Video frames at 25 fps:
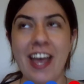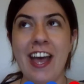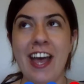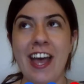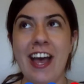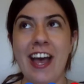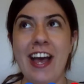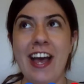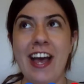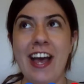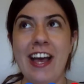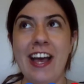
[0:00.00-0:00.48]

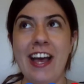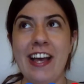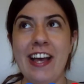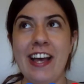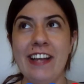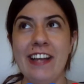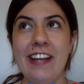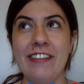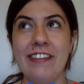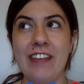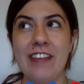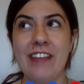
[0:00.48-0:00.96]

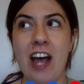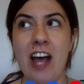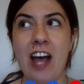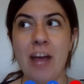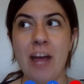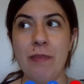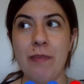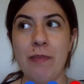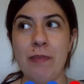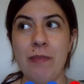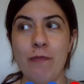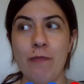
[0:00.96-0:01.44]
and
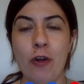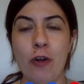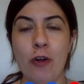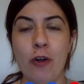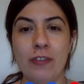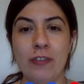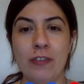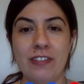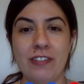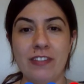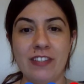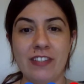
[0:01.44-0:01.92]
I'm involved
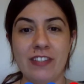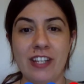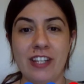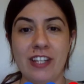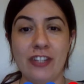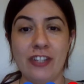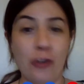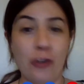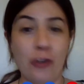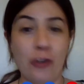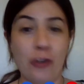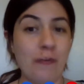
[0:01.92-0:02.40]
in the
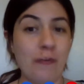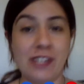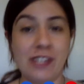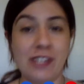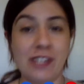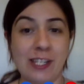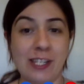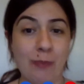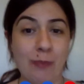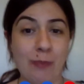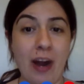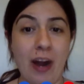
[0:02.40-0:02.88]

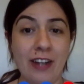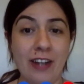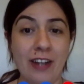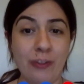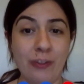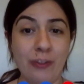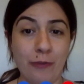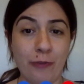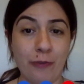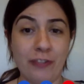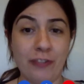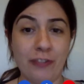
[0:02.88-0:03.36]
geophysics part
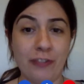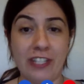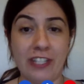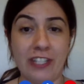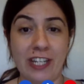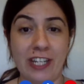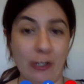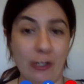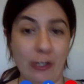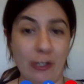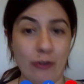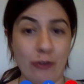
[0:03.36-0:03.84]
of the
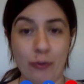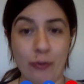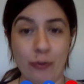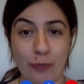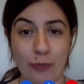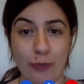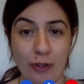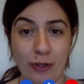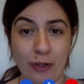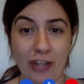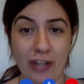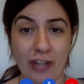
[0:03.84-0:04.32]
ECO2
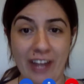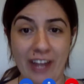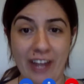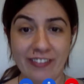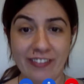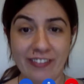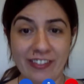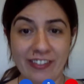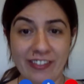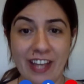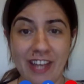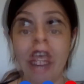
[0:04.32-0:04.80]

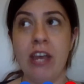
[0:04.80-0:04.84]
project.